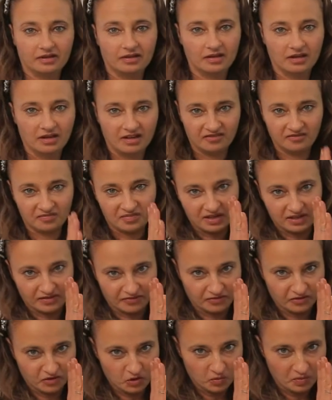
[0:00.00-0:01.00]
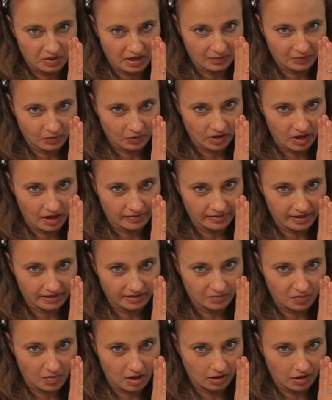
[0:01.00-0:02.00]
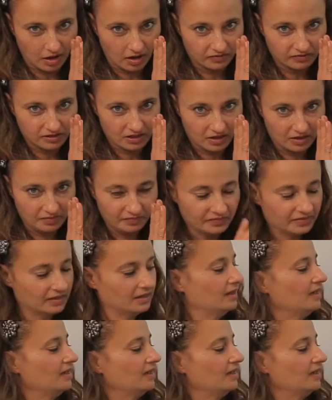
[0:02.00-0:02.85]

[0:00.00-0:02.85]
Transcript: I've met a few people like that in my lifetime.